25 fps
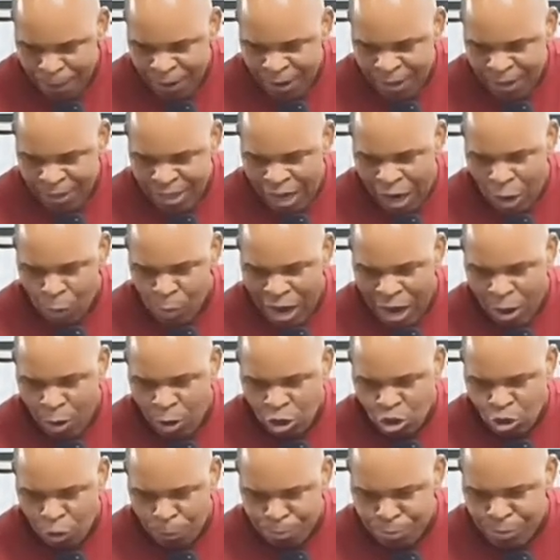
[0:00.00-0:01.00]
Now we are
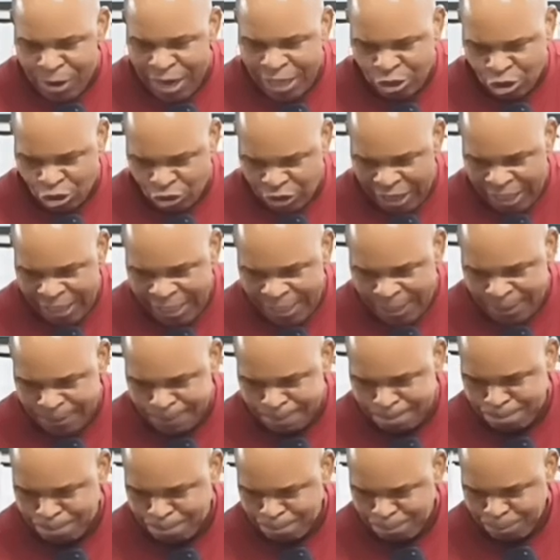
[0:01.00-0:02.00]
going to pray today.
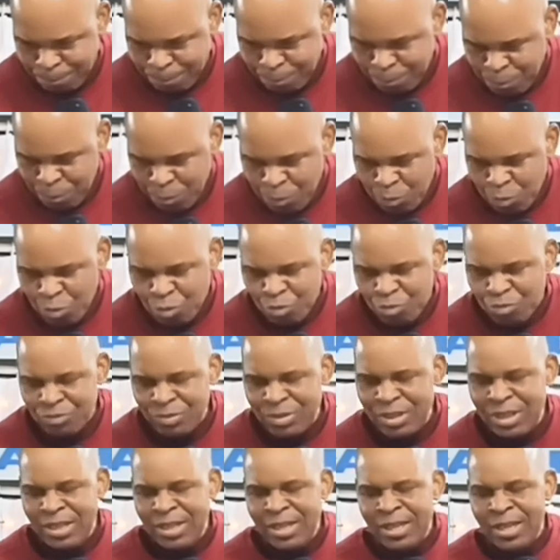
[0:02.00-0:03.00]

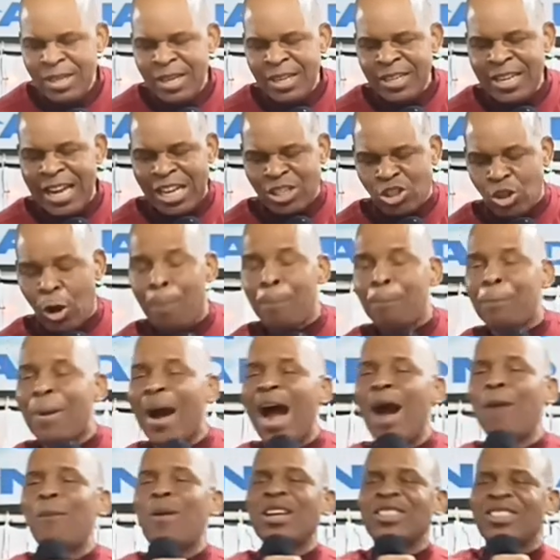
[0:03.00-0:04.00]
There are some
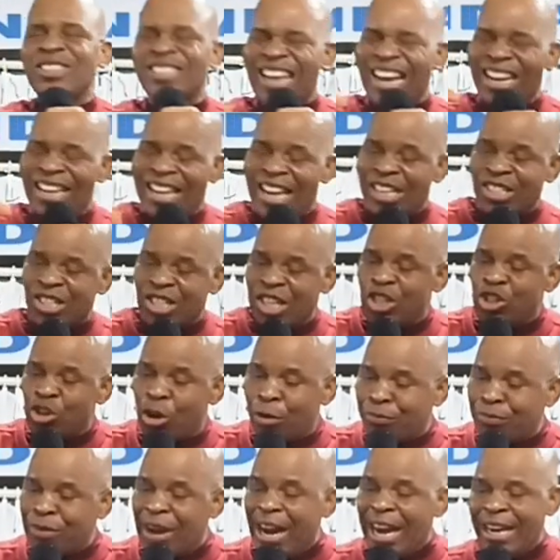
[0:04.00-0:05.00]
powers challenging
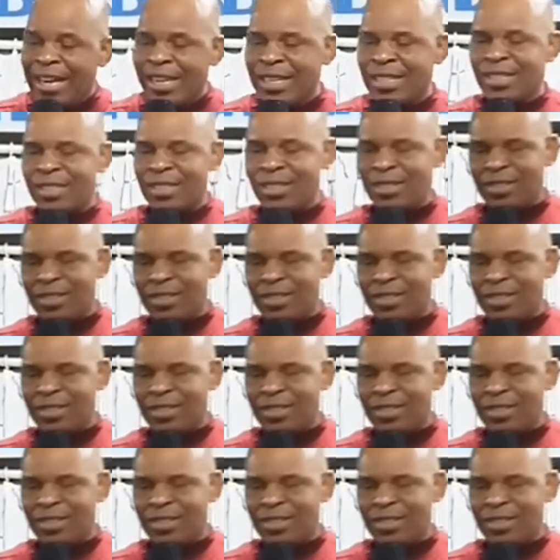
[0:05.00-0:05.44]
your faith,